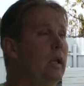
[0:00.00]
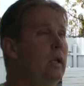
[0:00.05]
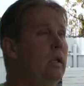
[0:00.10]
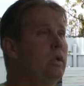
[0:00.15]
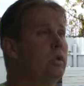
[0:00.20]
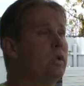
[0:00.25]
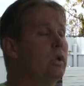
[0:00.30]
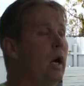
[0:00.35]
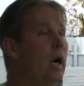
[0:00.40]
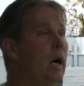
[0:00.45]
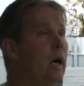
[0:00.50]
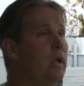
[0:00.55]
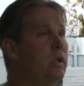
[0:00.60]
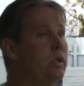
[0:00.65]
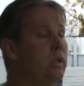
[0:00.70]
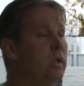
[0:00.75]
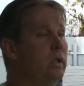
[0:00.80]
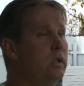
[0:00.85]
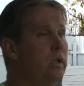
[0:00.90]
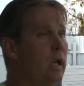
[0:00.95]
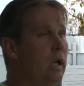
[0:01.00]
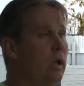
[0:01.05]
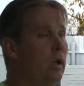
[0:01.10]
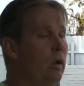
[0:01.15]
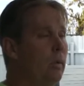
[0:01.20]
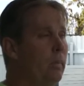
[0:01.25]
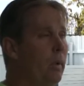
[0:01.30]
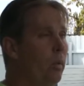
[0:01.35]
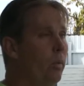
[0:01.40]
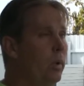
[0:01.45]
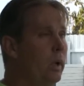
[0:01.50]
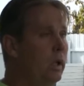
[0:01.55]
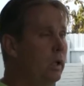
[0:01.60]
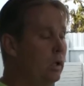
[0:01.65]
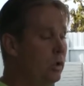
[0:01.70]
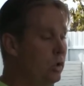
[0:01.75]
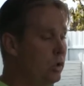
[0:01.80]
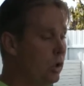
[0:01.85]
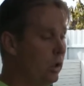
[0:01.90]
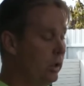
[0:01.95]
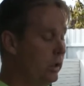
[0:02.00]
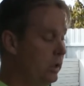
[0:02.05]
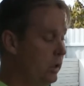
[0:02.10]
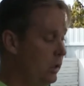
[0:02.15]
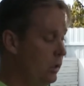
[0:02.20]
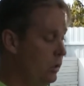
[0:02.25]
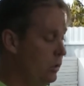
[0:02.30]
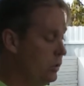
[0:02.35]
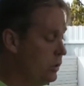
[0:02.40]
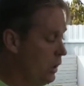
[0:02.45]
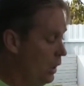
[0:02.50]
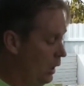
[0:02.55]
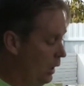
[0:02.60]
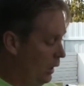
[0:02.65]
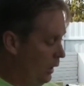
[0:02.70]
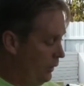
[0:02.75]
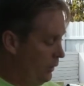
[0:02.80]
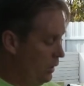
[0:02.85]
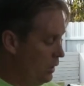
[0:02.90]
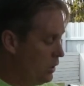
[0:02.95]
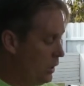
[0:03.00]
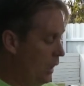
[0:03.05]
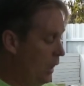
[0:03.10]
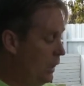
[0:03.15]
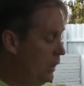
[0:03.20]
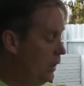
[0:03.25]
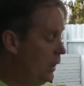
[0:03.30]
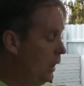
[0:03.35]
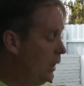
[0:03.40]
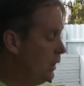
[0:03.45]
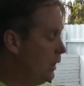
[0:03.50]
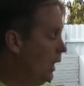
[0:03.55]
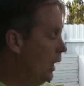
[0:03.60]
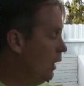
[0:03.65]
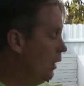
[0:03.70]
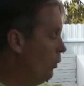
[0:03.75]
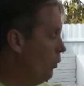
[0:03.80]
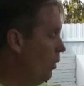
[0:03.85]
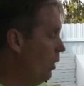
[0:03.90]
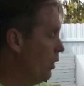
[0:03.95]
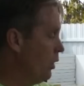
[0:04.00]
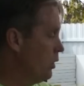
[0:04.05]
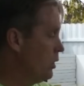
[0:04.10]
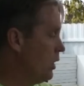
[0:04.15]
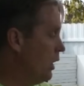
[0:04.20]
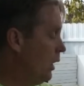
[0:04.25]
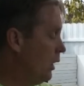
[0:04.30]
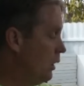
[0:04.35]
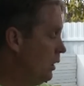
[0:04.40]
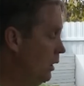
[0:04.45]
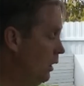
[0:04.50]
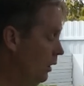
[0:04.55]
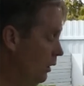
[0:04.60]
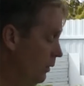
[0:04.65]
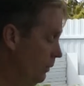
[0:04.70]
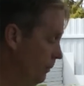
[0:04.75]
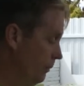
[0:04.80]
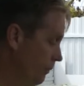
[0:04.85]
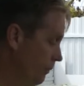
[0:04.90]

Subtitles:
any size container, but we usually use this 88-gallon water tank here.